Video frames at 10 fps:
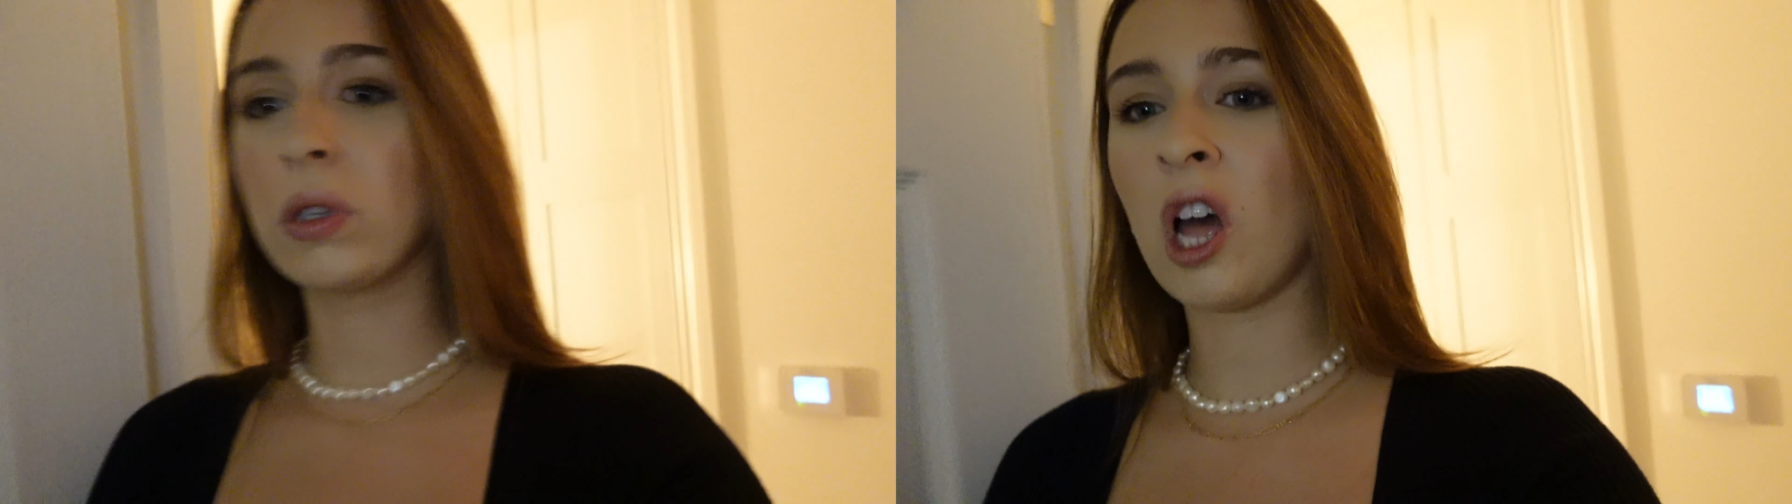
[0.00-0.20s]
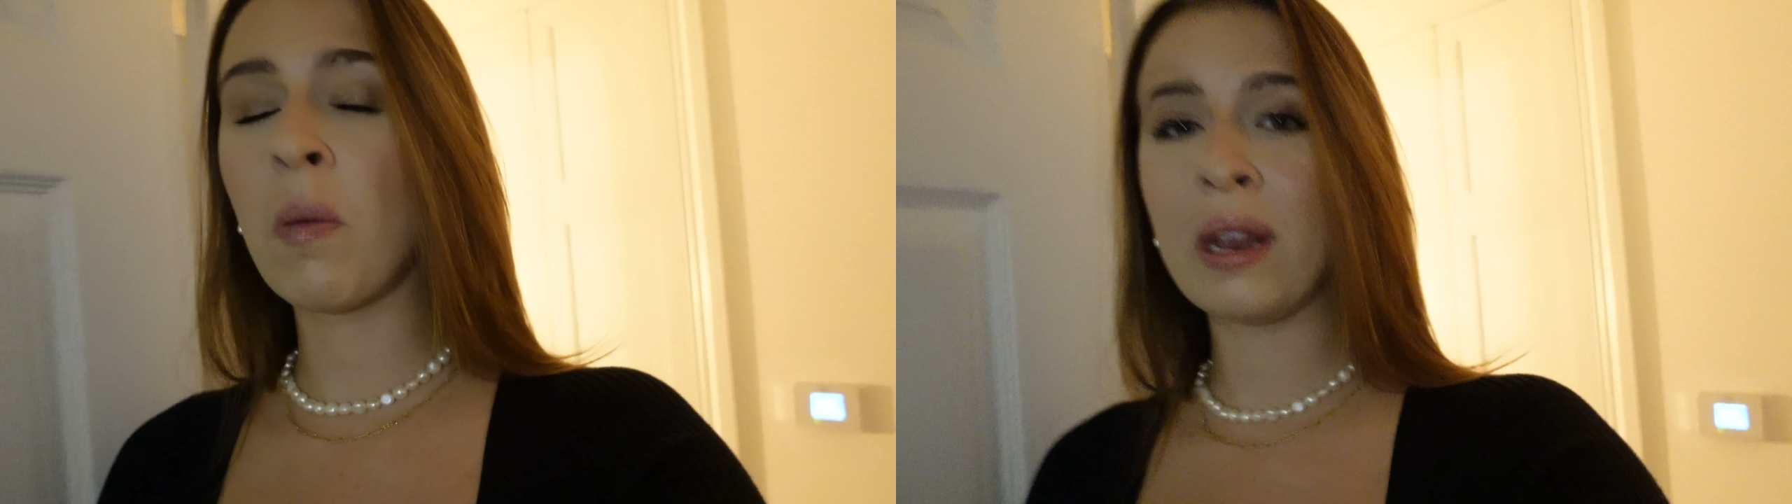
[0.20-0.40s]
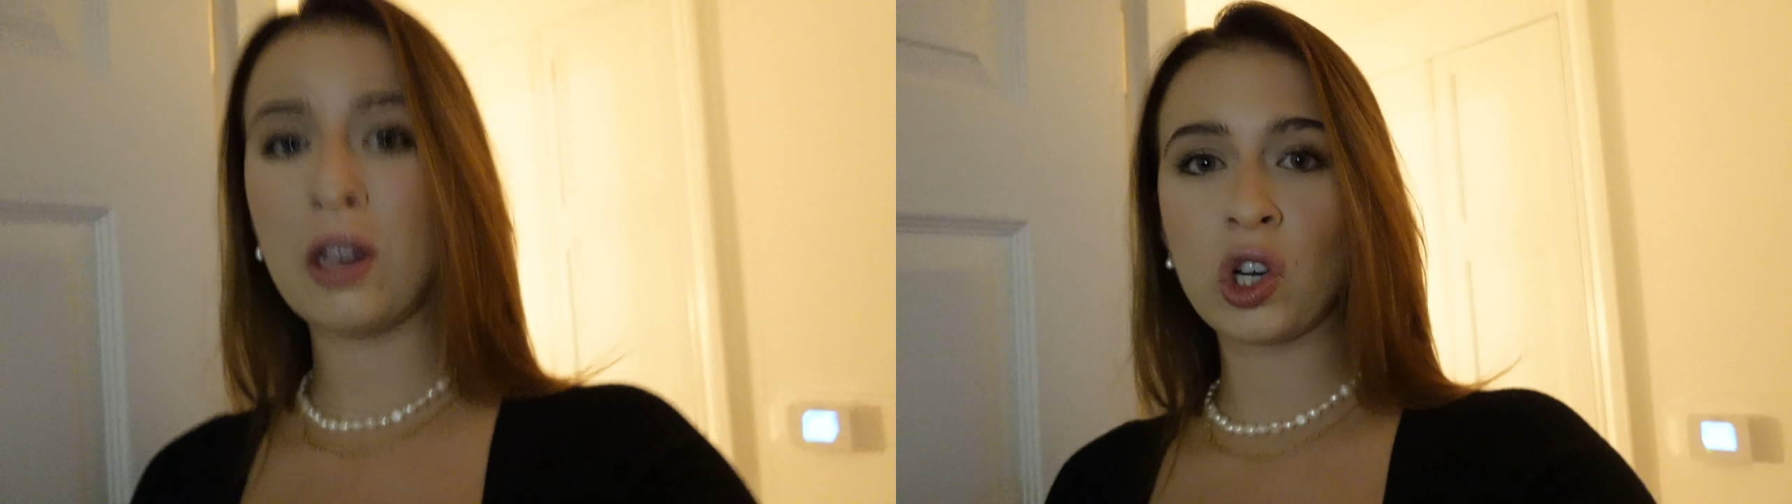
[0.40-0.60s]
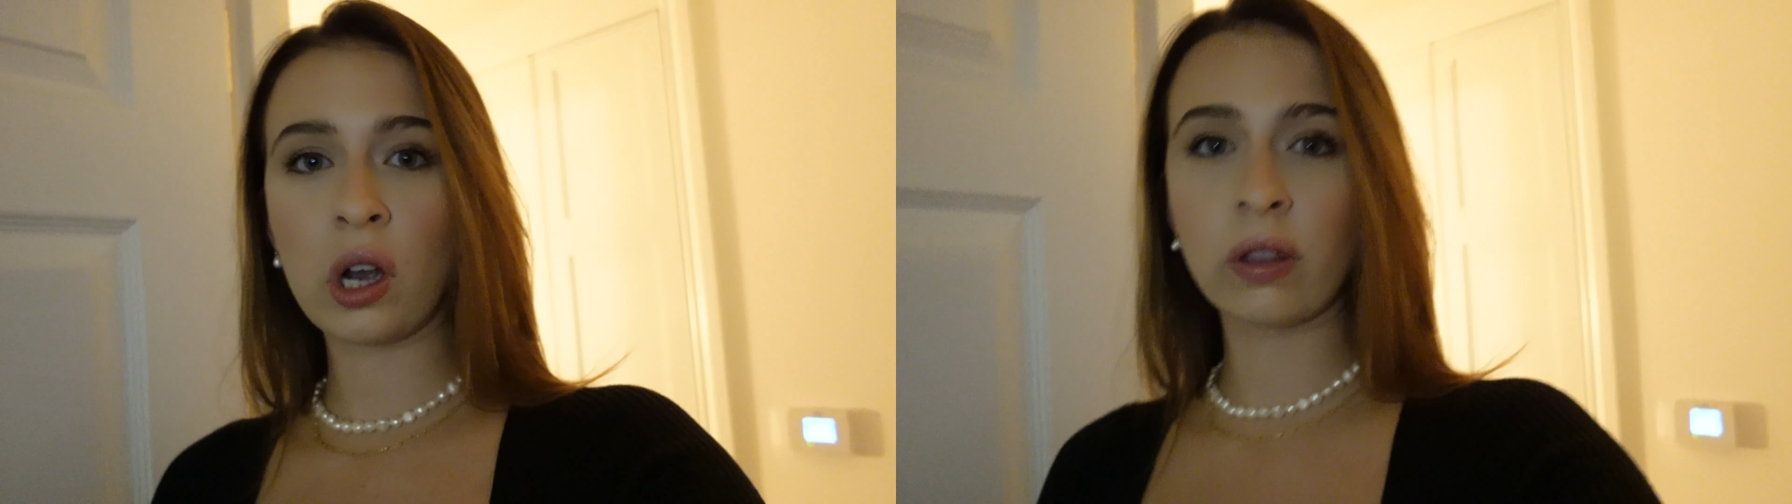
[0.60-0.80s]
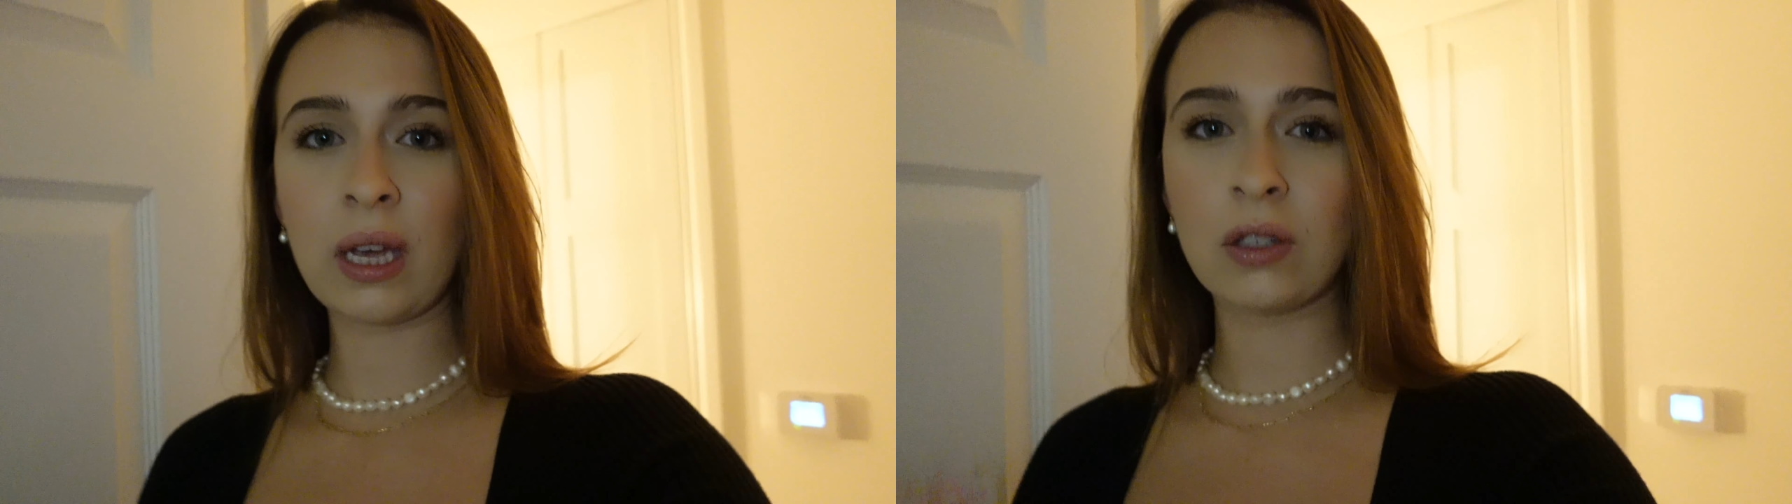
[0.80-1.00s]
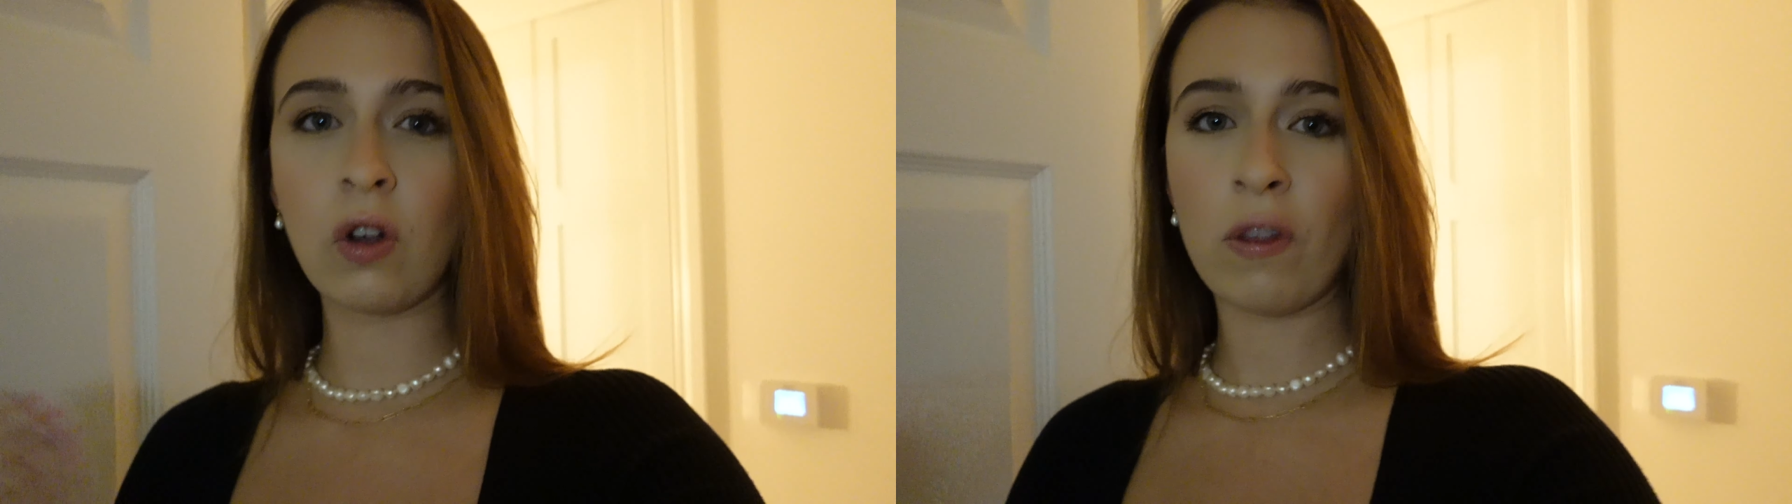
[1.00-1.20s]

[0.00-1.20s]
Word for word: to come in and chuck things on